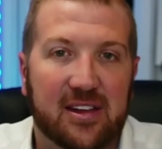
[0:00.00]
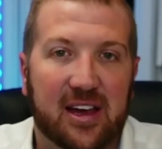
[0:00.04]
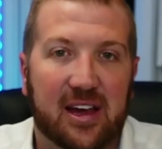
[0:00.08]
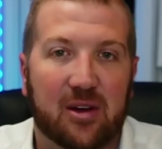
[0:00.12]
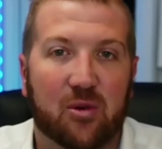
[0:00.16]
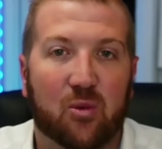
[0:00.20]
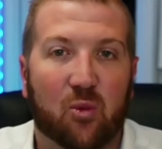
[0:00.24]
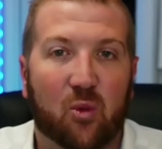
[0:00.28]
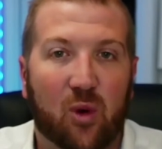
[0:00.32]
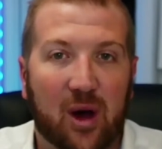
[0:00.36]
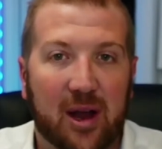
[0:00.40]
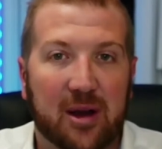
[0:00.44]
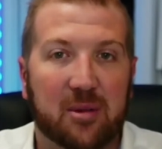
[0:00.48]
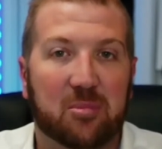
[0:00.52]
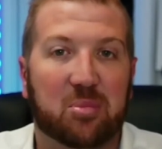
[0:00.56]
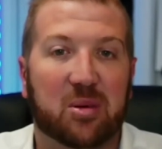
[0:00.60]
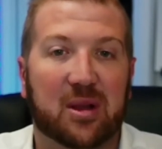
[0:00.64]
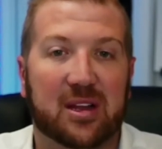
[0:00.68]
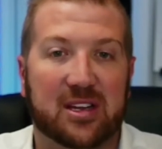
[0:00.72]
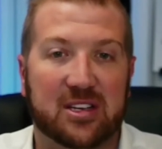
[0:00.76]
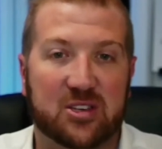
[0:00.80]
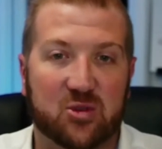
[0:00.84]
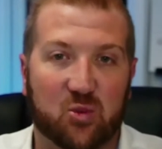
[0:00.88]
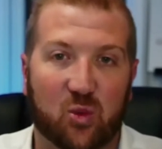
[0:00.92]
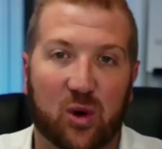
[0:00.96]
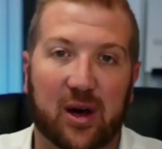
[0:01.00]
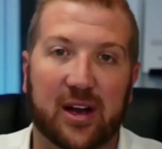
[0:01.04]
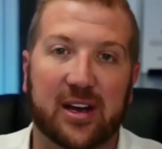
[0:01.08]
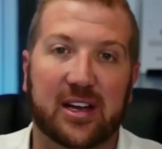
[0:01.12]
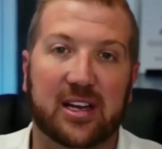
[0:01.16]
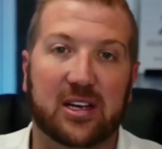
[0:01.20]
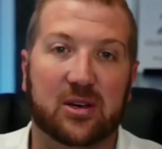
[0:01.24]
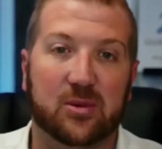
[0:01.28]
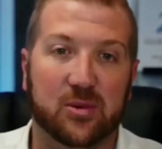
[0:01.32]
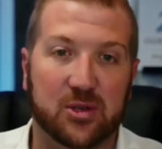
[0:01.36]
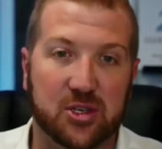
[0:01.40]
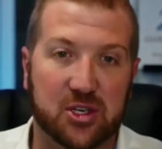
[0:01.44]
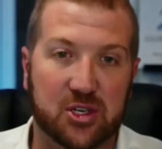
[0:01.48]
that 1 +
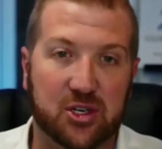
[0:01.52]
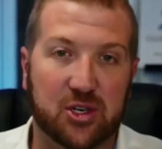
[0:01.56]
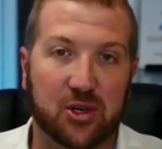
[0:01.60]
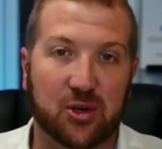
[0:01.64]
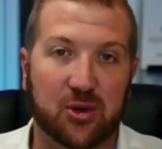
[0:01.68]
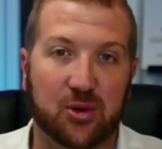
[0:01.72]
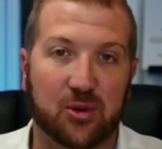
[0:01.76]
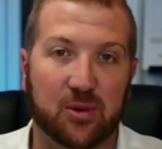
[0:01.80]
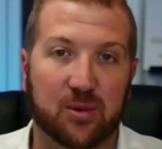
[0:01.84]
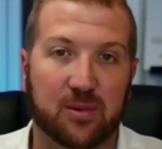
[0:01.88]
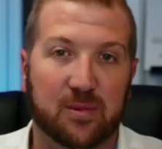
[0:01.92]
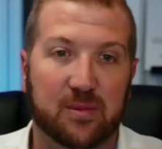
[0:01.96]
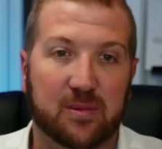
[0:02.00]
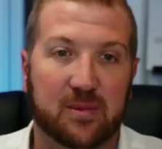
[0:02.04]
1 = 2.